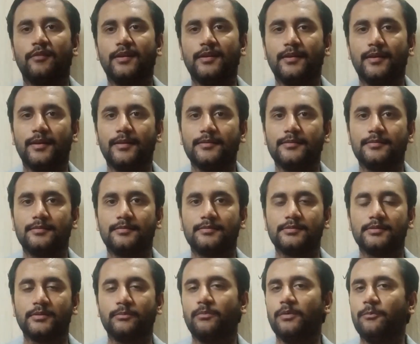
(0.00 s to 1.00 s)
Wait
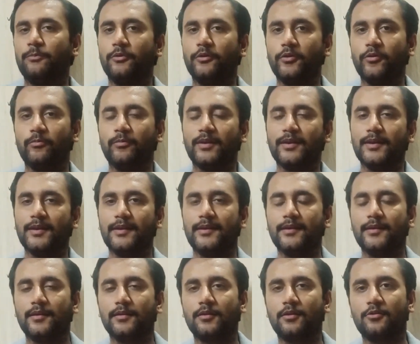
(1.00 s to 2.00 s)
guys, before you make any
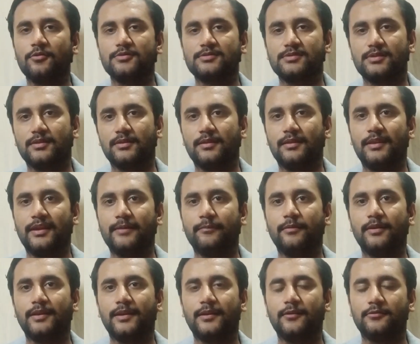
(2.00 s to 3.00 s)
conclusion, let me
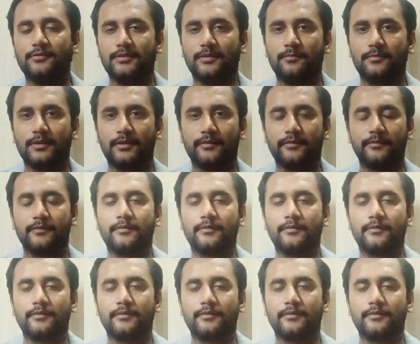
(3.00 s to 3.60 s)
tell you something.